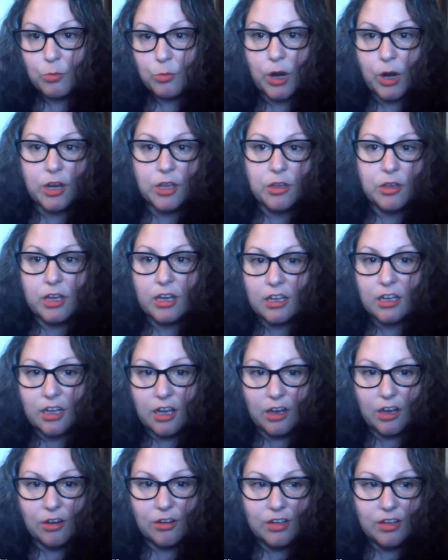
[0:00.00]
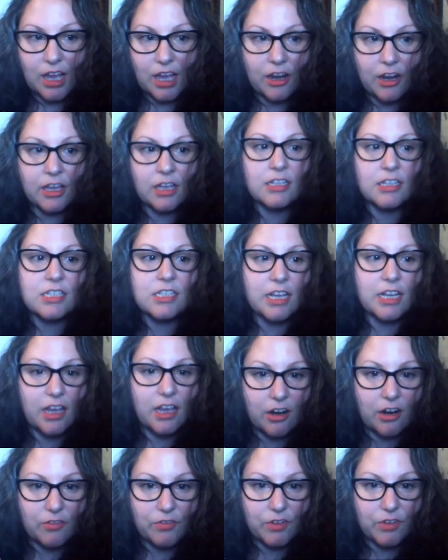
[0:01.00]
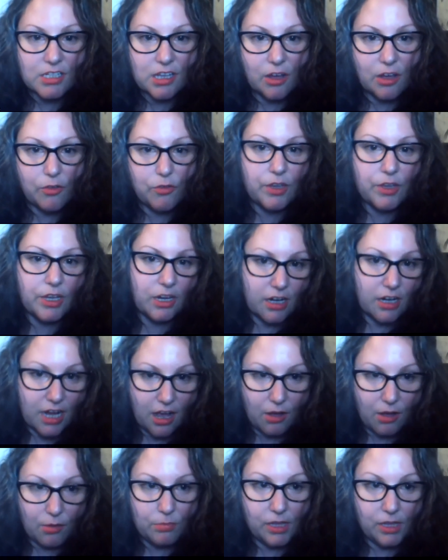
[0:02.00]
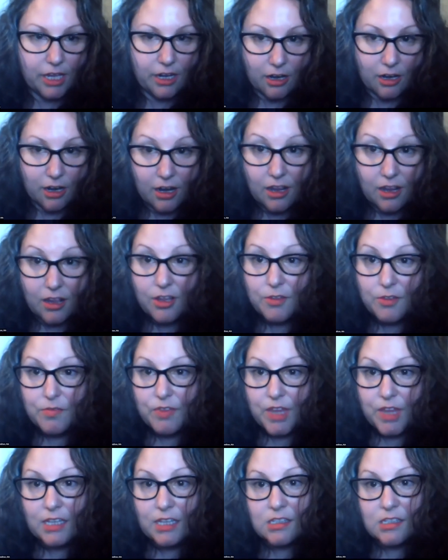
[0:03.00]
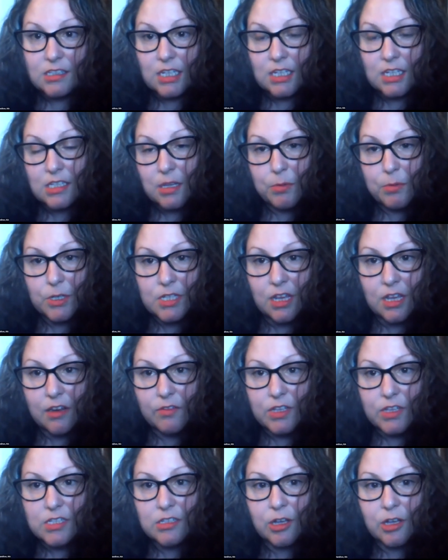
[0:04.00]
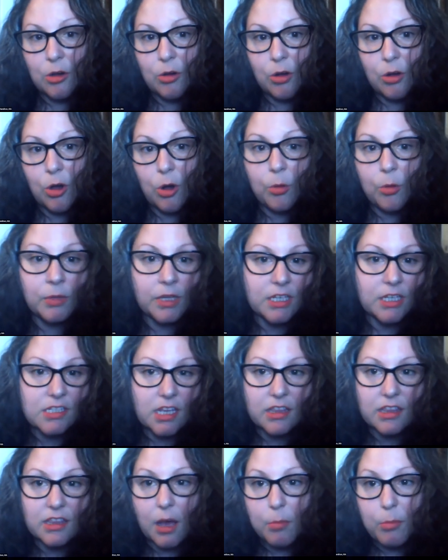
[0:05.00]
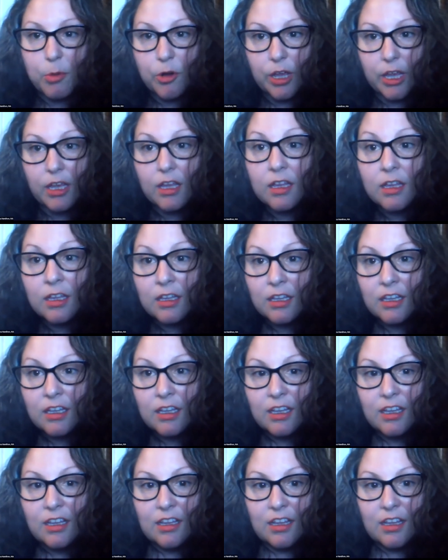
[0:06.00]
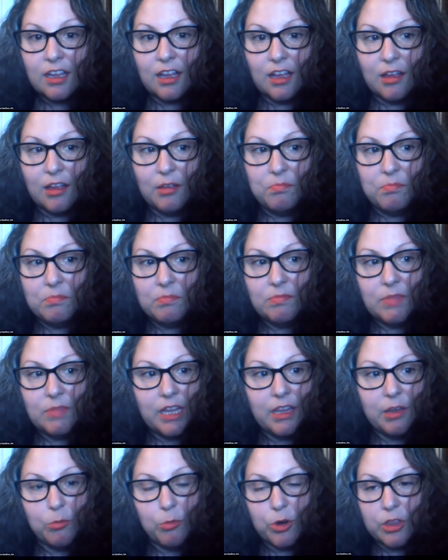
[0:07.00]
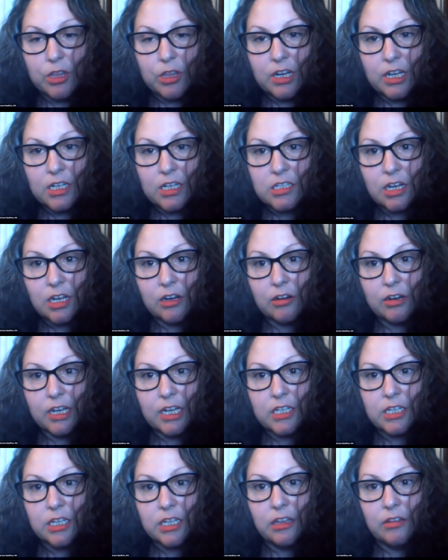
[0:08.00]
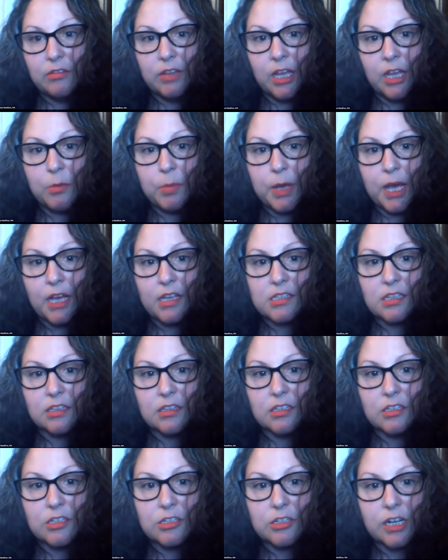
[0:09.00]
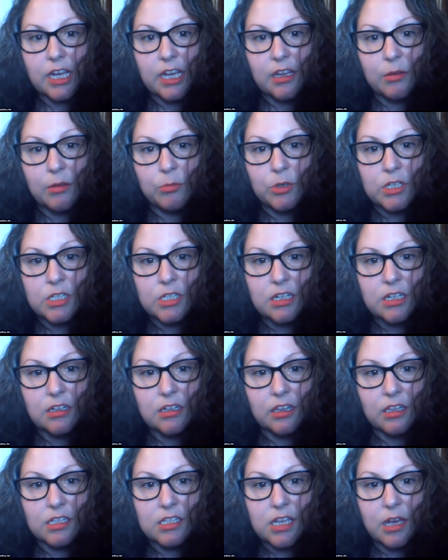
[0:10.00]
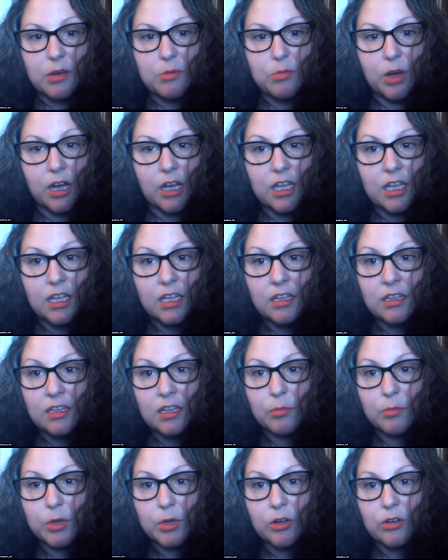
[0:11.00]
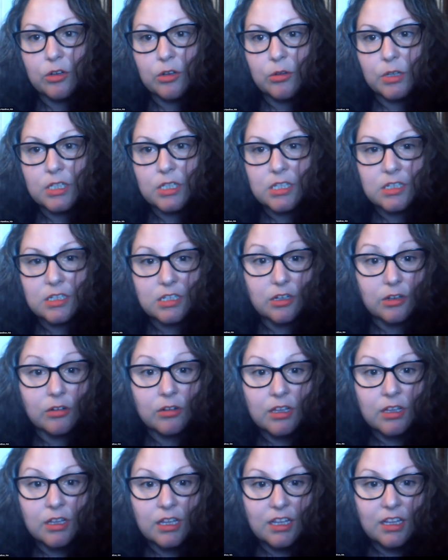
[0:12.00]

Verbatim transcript: where are you going to go? How are you going to take care of yourself? Figure it out later. And 60% of us go homeless at that point. Um, and then we're the next generation that you pass on the street and we're sitting on the sidewalk and we don't know what to do.